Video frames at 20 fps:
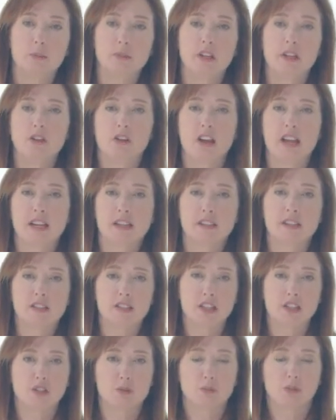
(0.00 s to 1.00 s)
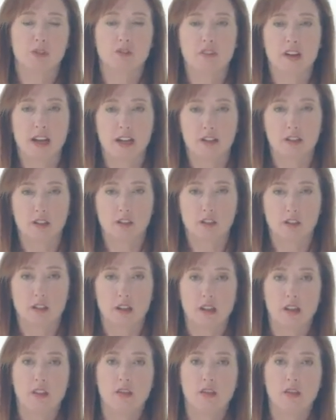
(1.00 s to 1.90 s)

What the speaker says: meet your anesthesia provider.